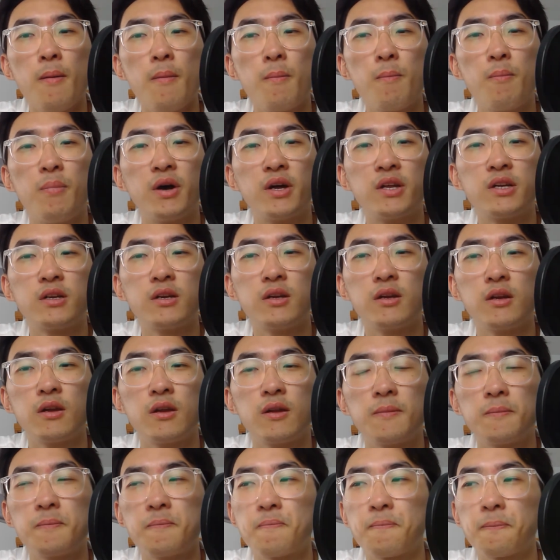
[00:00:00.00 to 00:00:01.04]
But
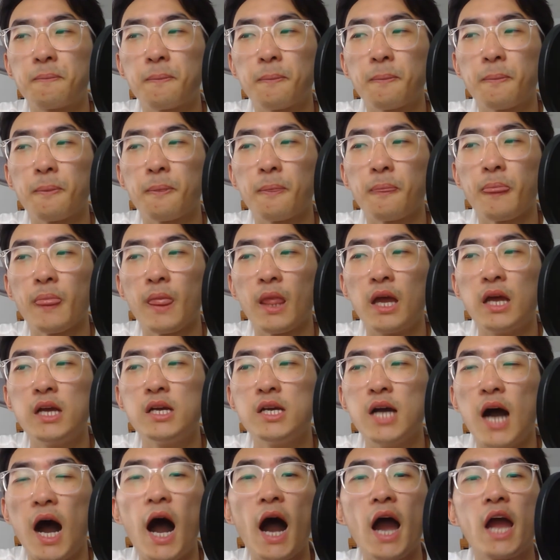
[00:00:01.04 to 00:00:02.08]

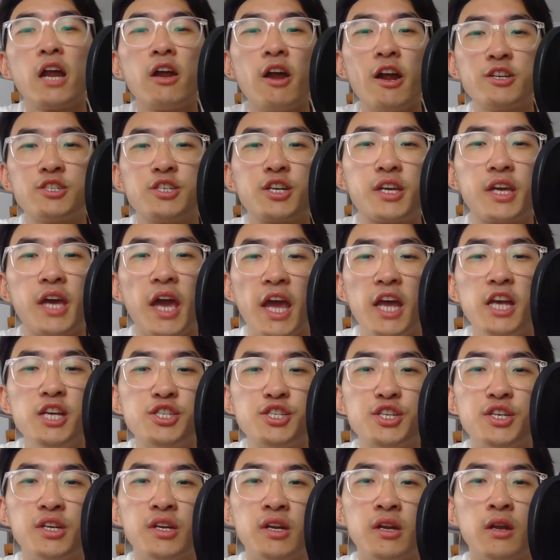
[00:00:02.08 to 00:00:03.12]
higher
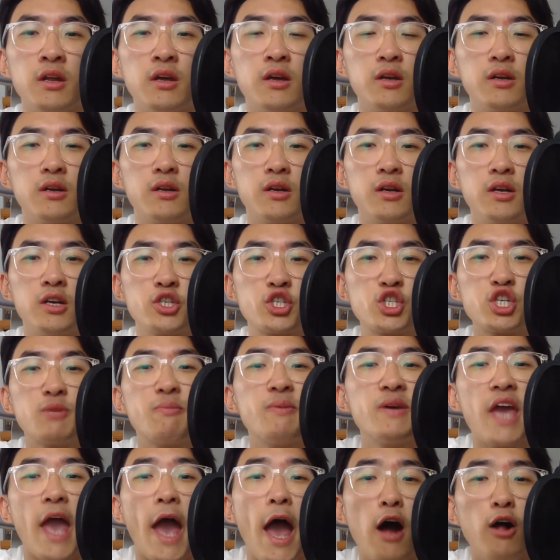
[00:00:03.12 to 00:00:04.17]
education should
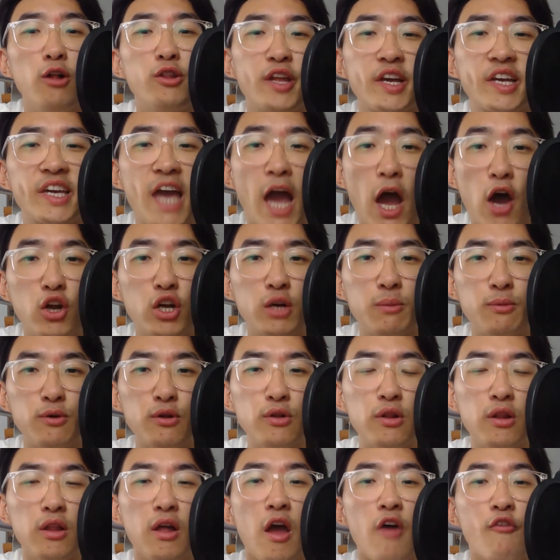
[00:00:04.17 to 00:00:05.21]
be held
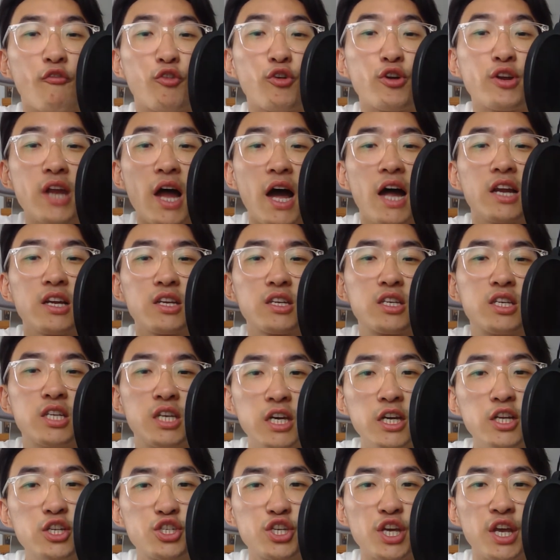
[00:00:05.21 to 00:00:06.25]
accountable for not
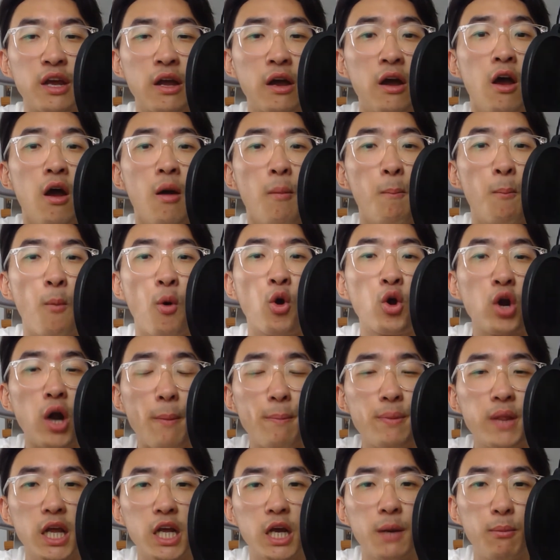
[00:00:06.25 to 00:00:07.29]
teaching more
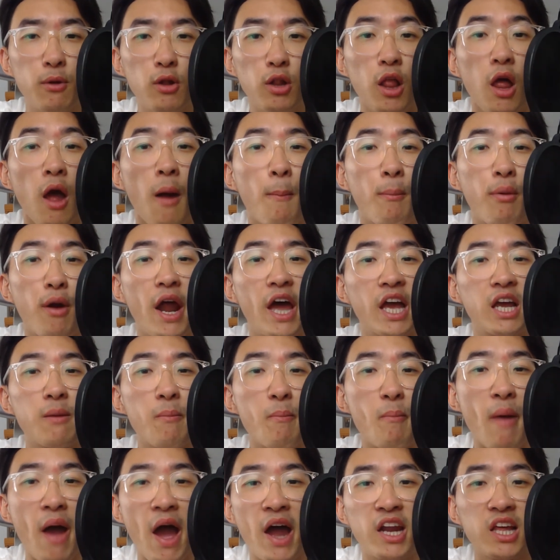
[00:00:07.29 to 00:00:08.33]
applicable
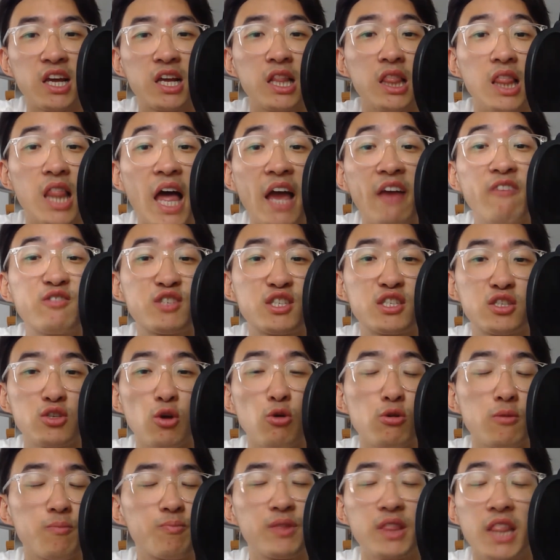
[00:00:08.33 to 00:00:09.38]
pragmatic life
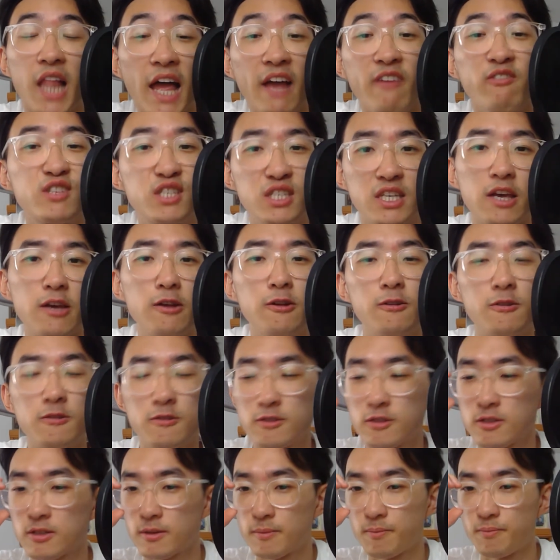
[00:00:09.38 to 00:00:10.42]

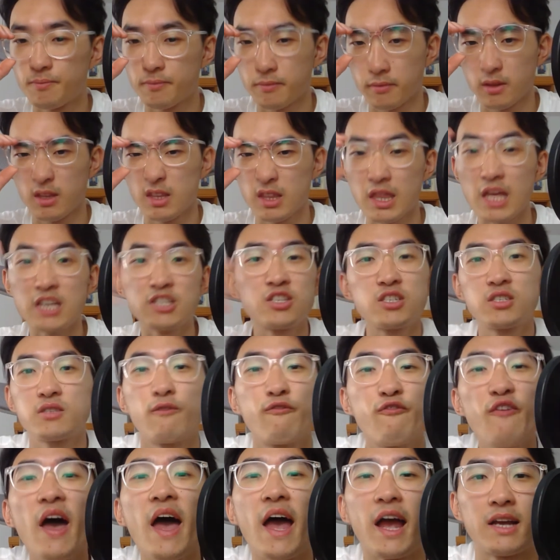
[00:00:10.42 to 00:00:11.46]
skills. That's just a
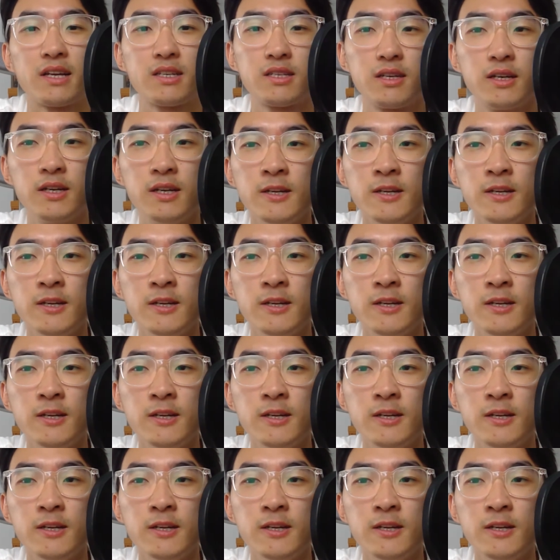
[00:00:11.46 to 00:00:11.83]
fact.